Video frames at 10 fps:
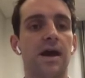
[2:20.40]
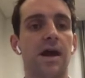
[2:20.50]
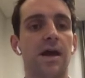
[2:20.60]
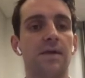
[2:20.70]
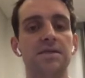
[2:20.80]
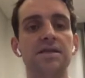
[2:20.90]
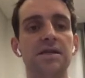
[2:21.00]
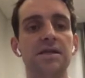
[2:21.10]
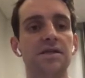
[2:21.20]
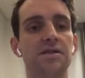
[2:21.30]

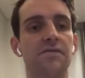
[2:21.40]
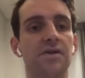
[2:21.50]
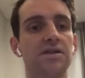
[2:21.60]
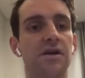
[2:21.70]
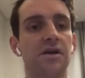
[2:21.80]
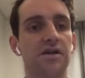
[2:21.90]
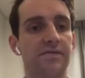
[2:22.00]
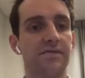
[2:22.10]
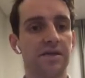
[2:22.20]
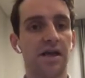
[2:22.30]
CT is the first line
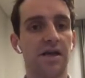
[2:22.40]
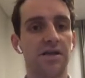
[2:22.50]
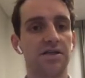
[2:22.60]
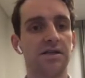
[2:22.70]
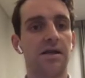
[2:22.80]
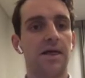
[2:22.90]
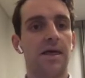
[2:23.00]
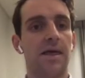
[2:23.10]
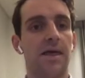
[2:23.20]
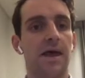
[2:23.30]
investigation,
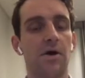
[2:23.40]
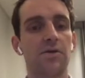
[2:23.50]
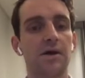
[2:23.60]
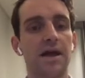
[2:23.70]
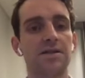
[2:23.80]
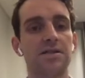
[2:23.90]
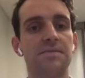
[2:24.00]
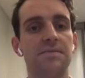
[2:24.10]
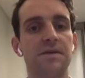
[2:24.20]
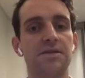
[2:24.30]
although it
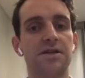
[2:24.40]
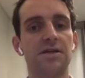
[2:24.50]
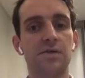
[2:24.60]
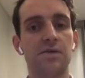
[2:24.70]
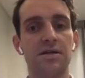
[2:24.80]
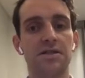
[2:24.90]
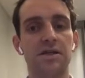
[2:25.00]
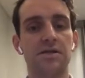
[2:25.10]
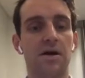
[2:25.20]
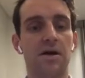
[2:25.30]
hasn't been particularly well
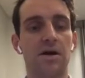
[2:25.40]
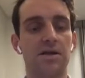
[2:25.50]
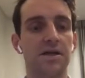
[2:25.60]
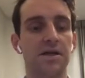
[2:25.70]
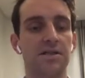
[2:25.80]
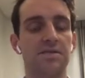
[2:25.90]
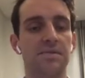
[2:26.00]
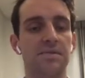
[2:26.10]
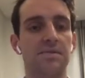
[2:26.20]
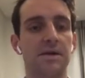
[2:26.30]
studied, partially because
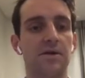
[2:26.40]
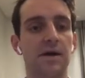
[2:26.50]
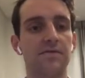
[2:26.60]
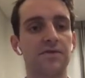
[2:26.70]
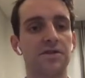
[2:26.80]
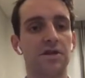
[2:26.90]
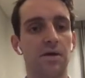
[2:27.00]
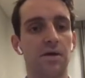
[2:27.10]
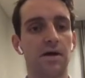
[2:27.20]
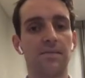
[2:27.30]
it's been around for
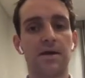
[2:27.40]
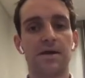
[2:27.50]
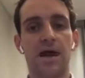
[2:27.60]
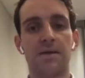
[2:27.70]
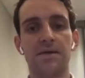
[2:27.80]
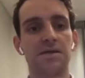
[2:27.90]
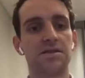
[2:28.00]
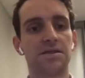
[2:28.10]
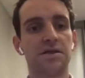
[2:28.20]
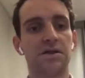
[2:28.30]
so long. And
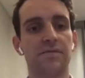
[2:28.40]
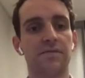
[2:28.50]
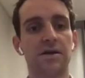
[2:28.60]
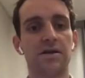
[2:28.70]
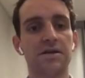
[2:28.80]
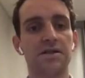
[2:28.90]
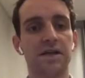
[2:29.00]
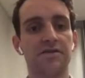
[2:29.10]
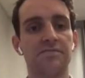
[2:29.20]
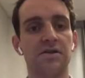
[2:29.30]
this is a study from the early
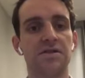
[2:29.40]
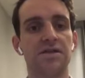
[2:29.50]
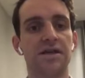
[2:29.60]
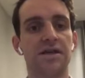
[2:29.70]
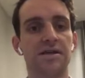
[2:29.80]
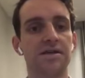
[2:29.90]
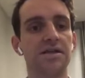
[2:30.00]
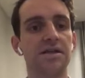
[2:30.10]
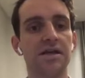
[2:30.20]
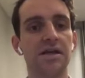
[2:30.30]
stage of
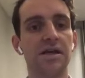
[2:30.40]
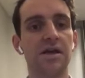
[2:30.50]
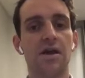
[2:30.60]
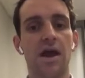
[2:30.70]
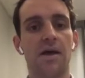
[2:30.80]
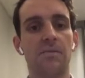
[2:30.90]
multi-detector CT,